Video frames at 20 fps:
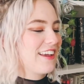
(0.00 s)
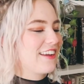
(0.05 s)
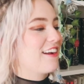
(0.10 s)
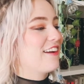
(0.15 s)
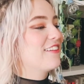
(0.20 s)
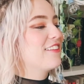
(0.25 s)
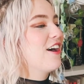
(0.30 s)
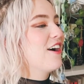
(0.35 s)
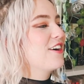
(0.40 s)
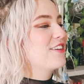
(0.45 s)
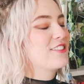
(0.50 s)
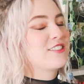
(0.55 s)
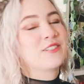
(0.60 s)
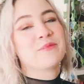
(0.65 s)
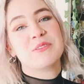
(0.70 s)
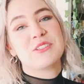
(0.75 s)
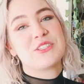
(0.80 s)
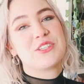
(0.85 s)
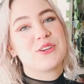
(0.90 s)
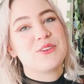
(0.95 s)
like, I like the
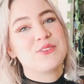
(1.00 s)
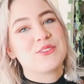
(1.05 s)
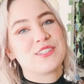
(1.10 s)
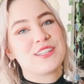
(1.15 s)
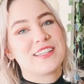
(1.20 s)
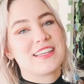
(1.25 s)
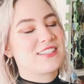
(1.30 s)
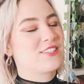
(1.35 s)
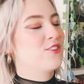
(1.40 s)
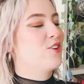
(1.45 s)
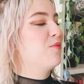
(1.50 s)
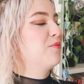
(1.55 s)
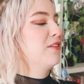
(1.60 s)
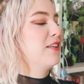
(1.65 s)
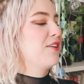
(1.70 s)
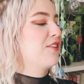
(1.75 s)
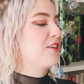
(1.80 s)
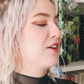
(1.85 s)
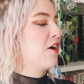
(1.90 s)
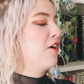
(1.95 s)
Medusa that's
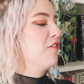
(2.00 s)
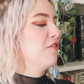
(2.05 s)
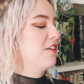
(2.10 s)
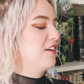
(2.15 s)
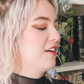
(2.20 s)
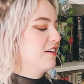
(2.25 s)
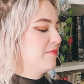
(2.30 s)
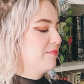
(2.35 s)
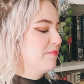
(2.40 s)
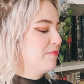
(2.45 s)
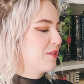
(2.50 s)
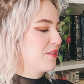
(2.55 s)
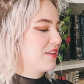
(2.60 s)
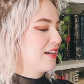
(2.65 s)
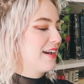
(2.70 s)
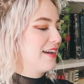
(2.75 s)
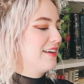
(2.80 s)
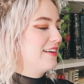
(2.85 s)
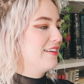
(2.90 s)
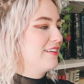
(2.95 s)
normally on the cover, but
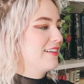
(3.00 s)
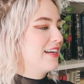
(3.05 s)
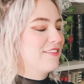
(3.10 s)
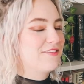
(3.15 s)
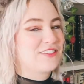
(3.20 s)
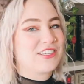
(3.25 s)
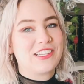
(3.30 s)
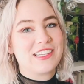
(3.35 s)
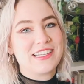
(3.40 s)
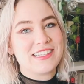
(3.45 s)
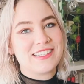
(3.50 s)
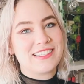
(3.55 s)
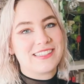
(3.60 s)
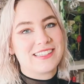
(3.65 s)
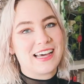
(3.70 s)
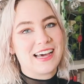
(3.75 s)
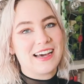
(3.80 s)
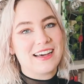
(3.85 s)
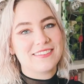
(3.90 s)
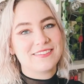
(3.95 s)
they have deleted
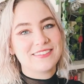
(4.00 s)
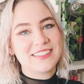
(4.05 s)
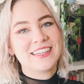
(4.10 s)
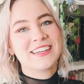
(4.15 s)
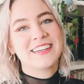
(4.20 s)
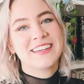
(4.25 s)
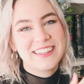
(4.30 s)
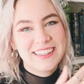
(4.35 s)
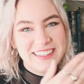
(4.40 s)
that.